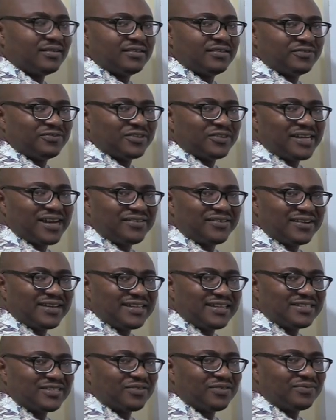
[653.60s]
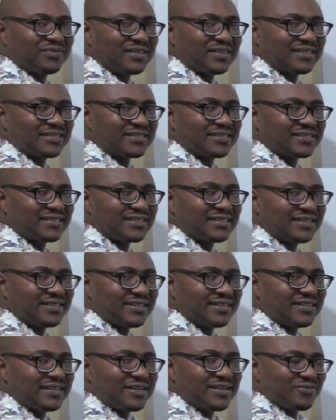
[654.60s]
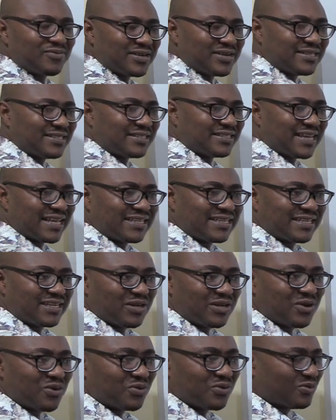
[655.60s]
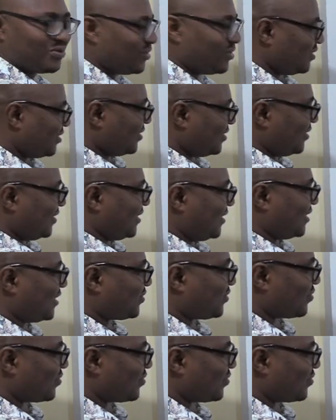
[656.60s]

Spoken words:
further release of this. When it's getting low, this